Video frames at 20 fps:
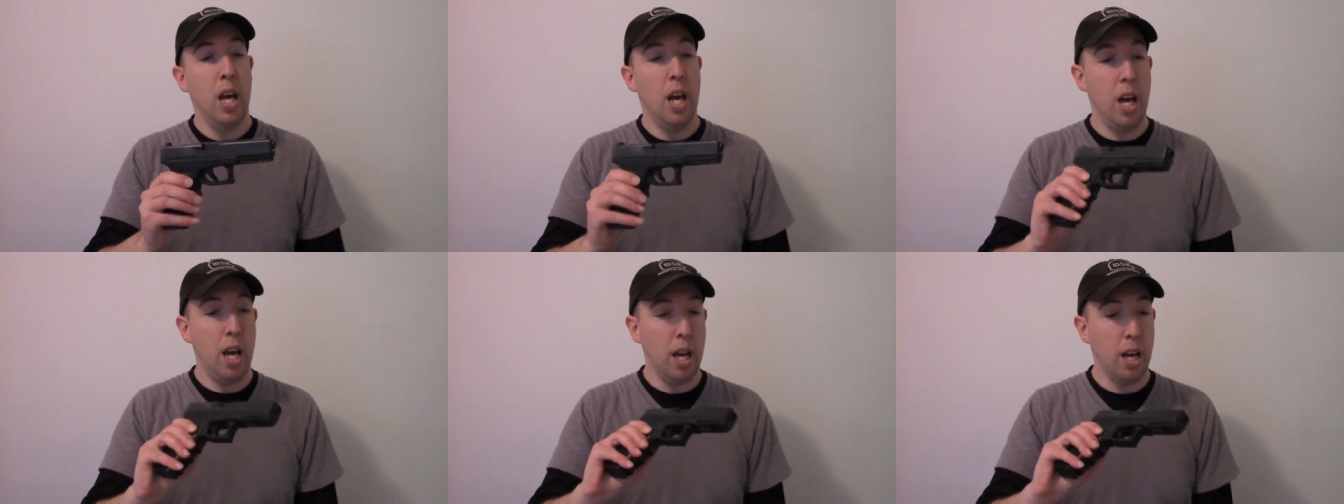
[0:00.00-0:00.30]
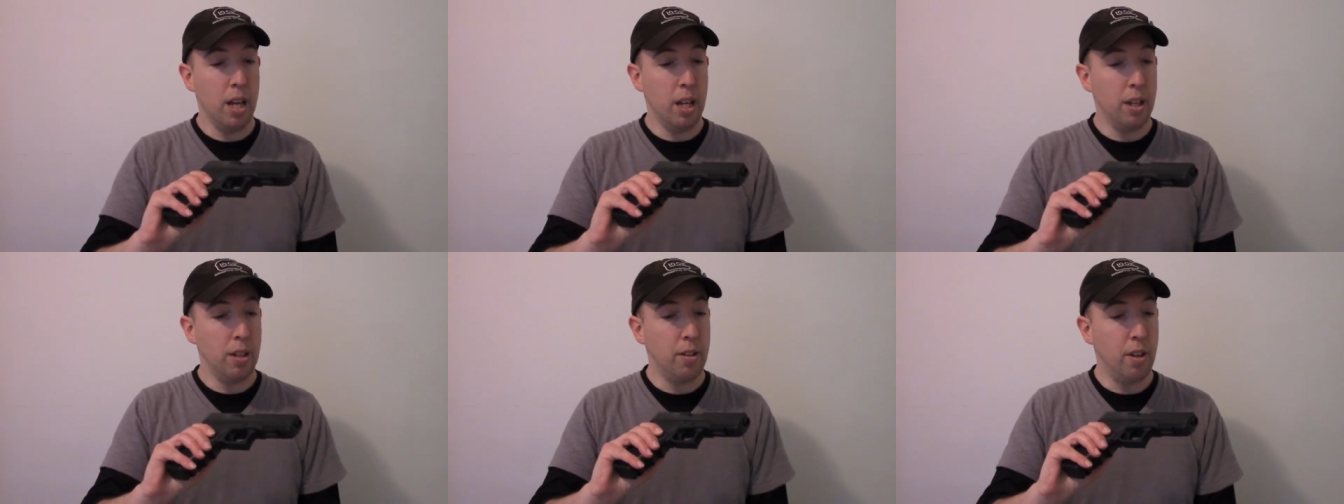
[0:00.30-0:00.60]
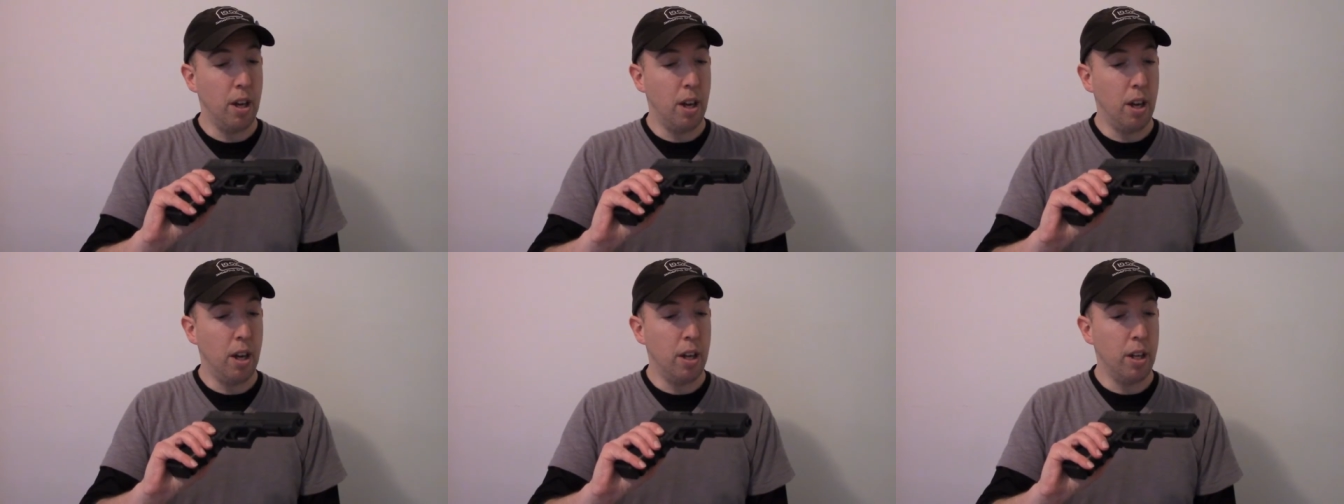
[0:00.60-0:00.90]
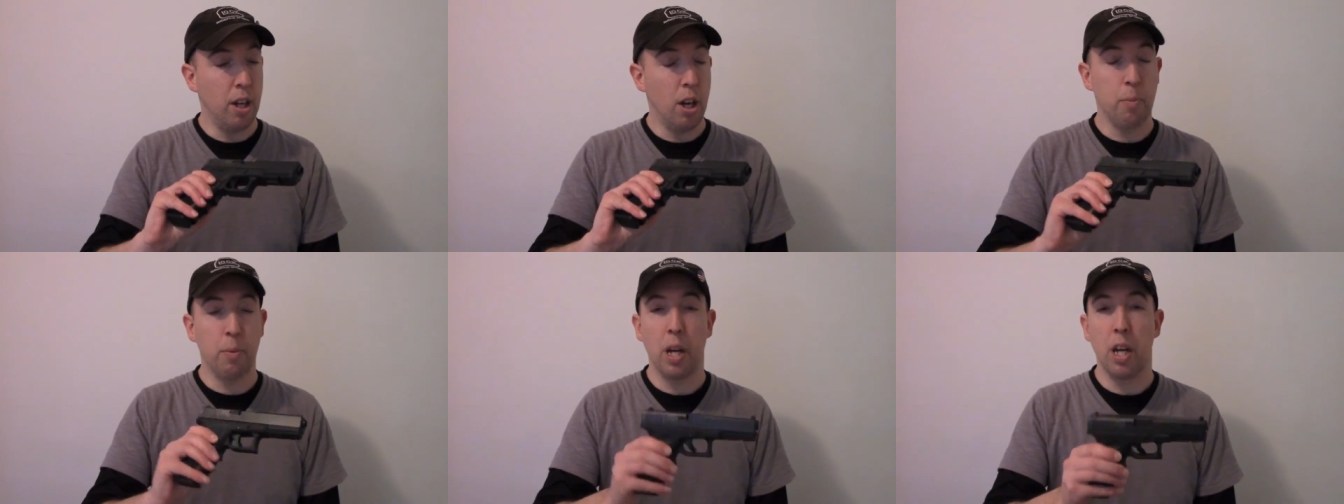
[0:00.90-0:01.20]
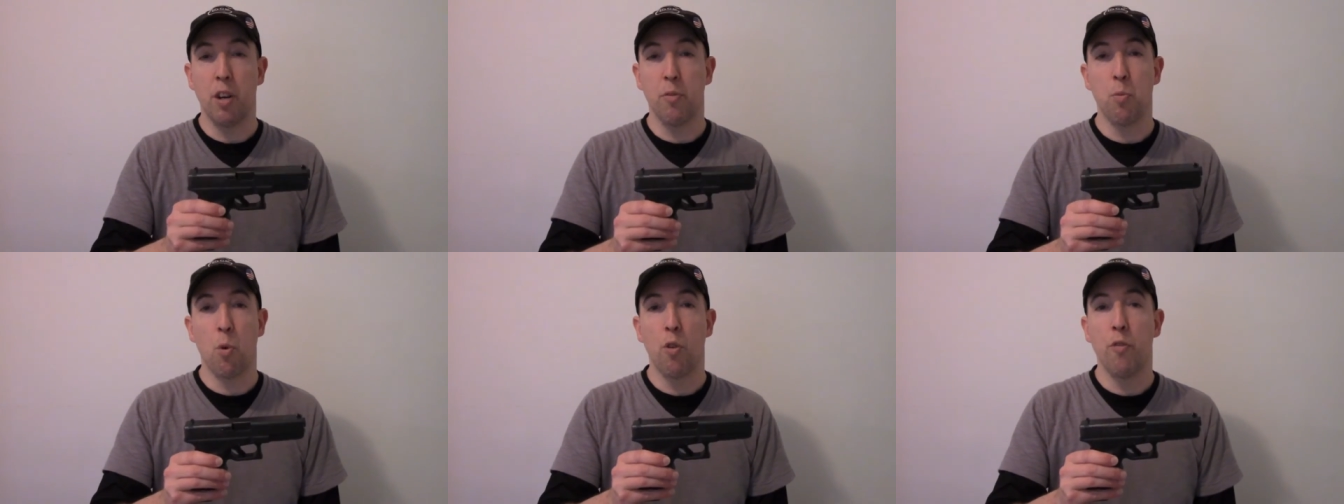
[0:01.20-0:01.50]
And, uh, you know, I'm going
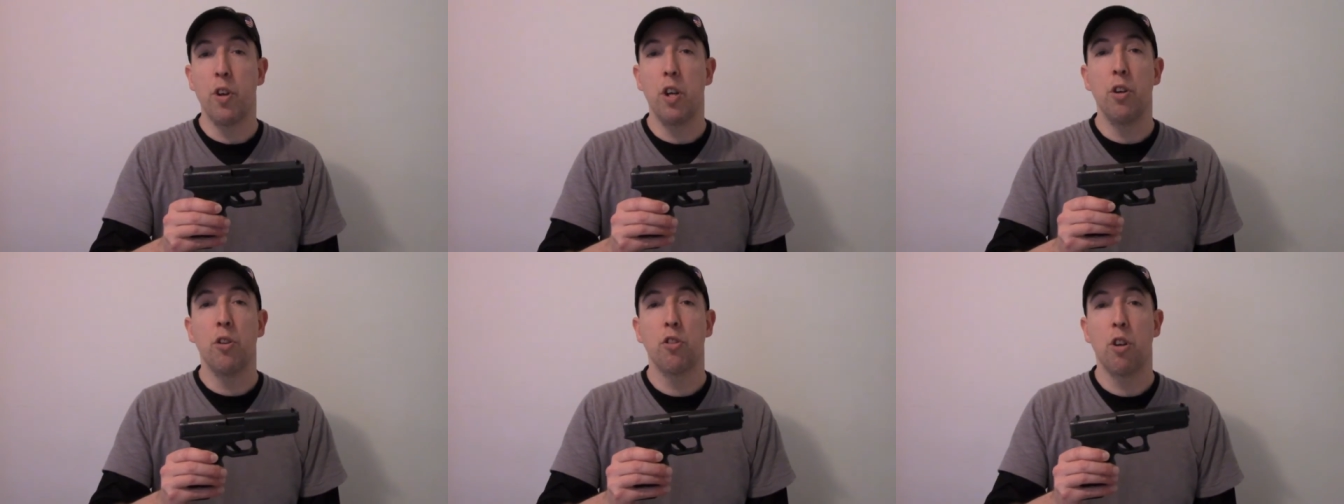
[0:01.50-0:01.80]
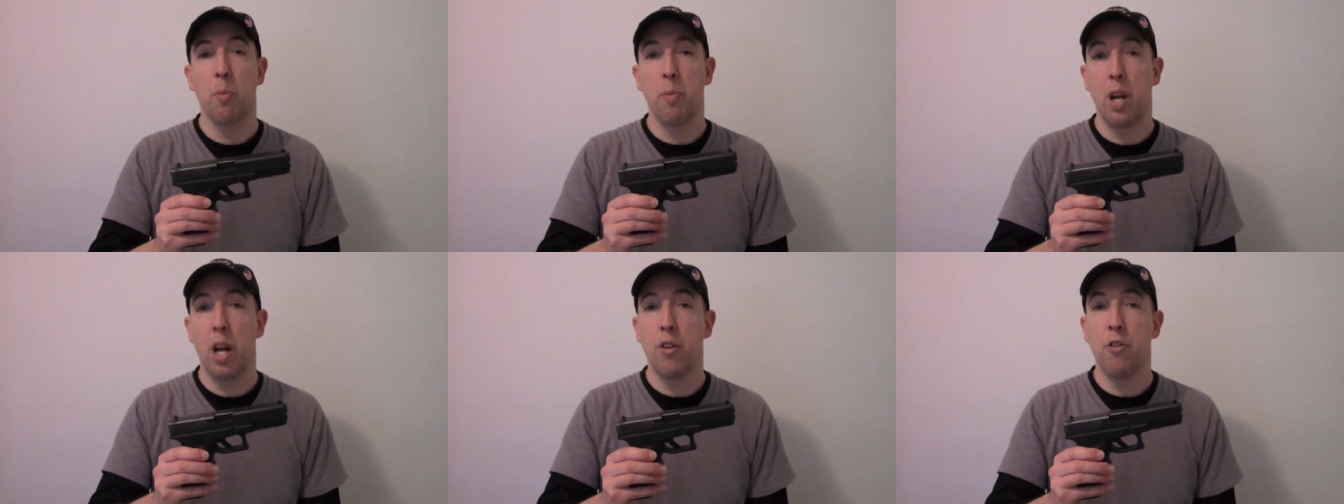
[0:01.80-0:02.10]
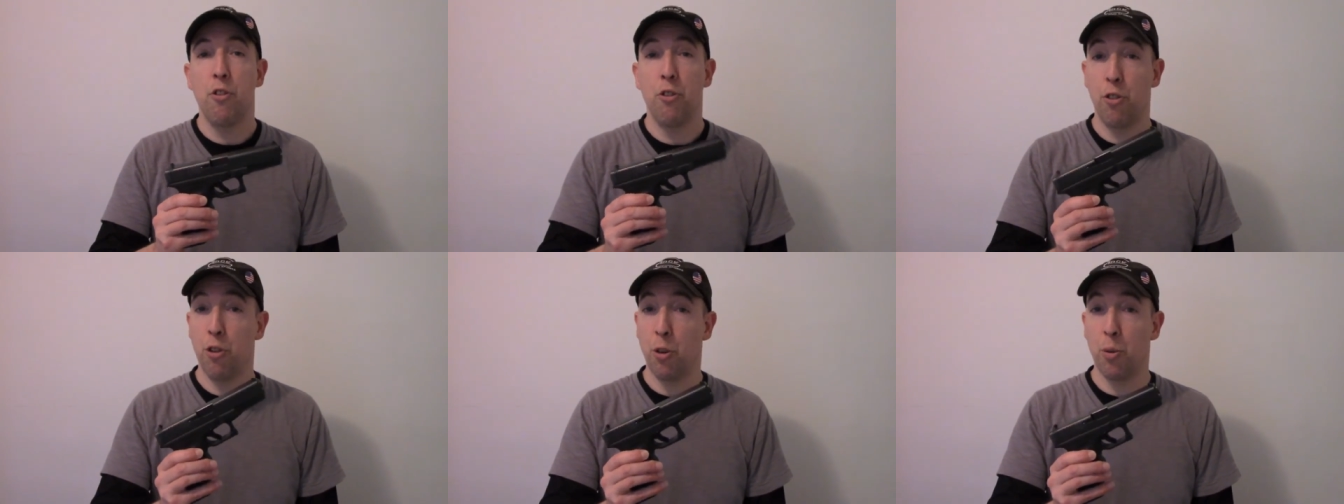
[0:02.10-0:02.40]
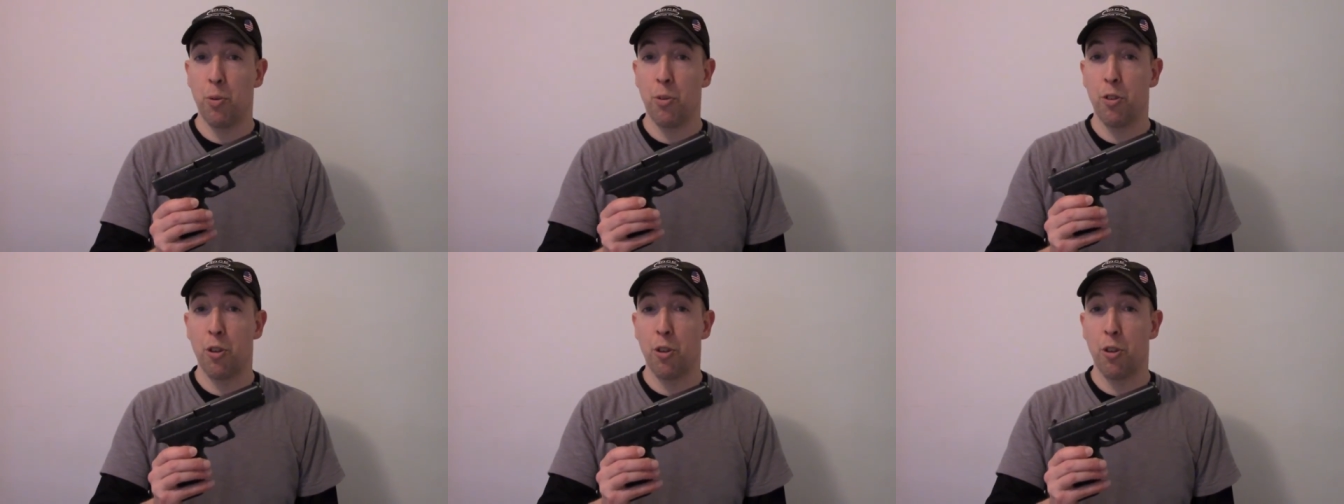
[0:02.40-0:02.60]
to have more videos coming at you soon.